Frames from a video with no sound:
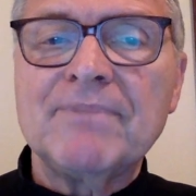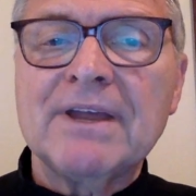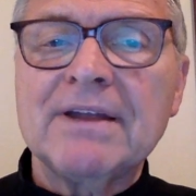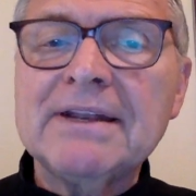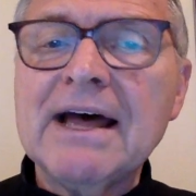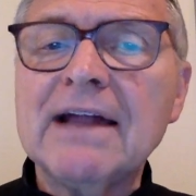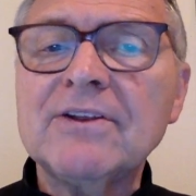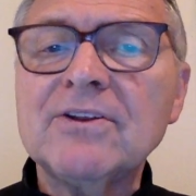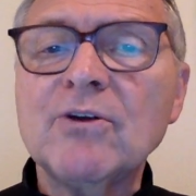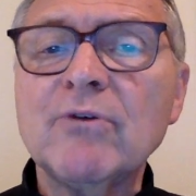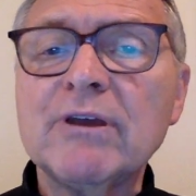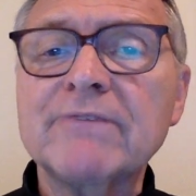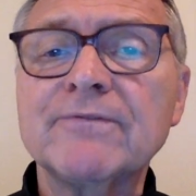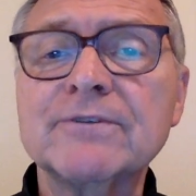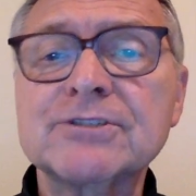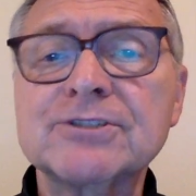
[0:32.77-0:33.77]
not
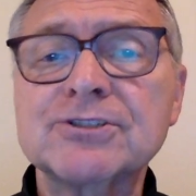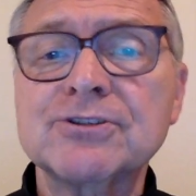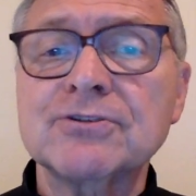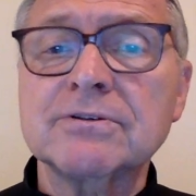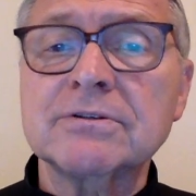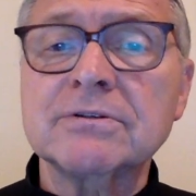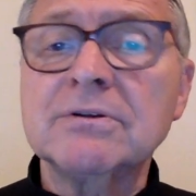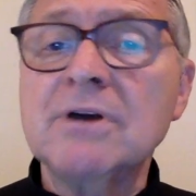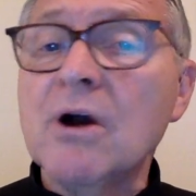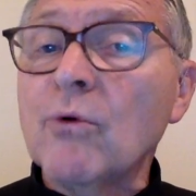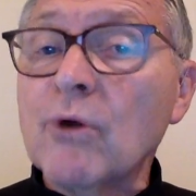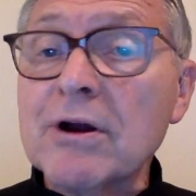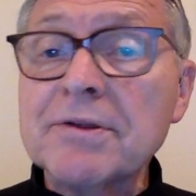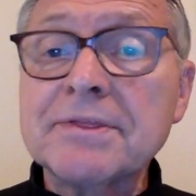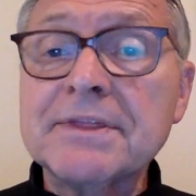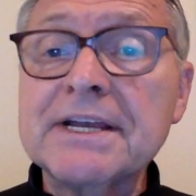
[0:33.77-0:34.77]
knowing for certain
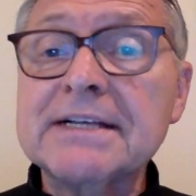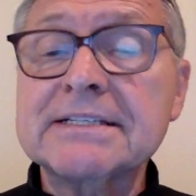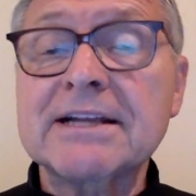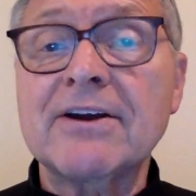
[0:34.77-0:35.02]
where things